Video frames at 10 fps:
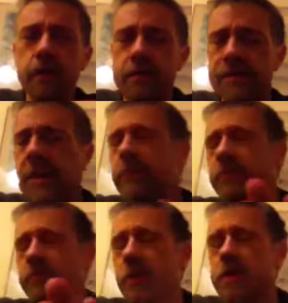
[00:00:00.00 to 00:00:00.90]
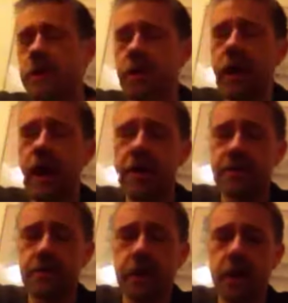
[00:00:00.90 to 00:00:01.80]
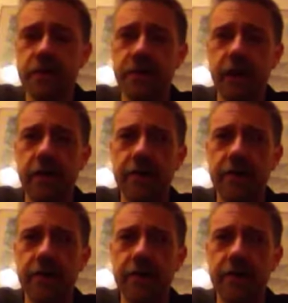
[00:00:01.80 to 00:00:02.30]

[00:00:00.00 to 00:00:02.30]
Seems rather lax in regards of health